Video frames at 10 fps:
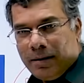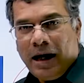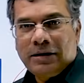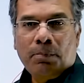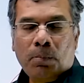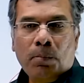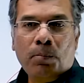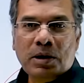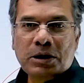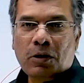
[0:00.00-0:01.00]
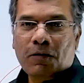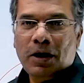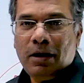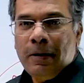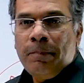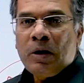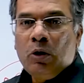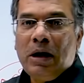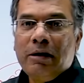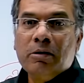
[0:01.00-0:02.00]
as a percent of that, you're
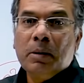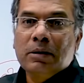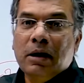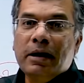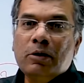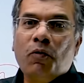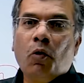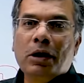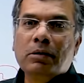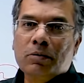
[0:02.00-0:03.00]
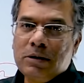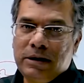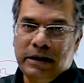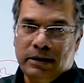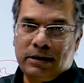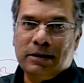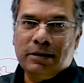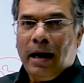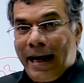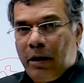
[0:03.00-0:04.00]
dealing with about 13 to 14,000 seats
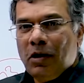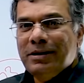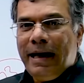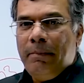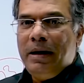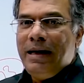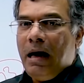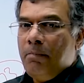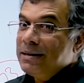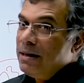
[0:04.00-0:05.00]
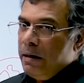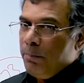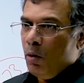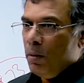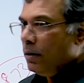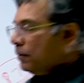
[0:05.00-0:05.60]
across MD, MS and diploma.